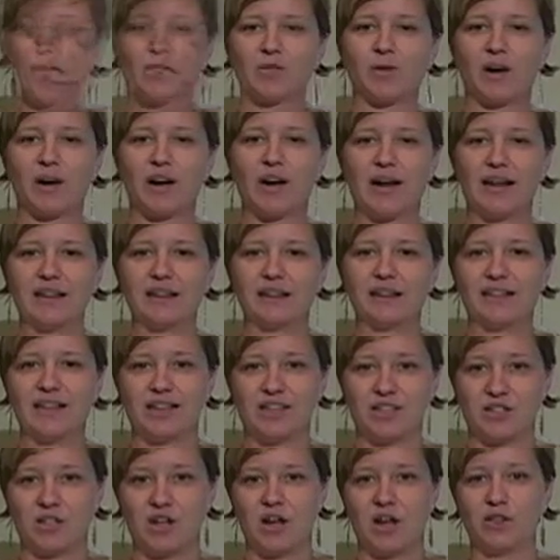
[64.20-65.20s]
So our island
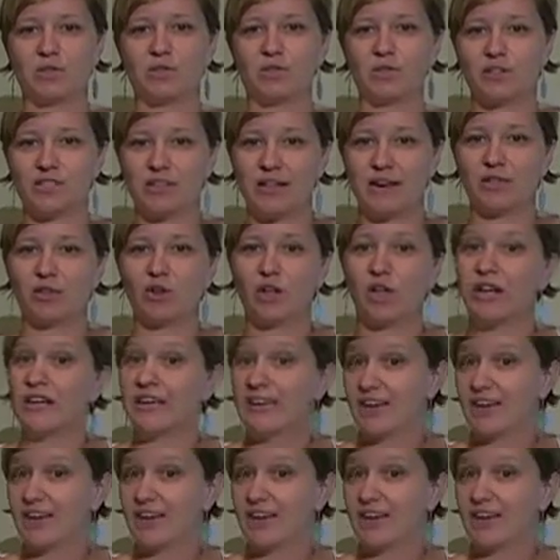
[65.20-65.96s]
has gone through several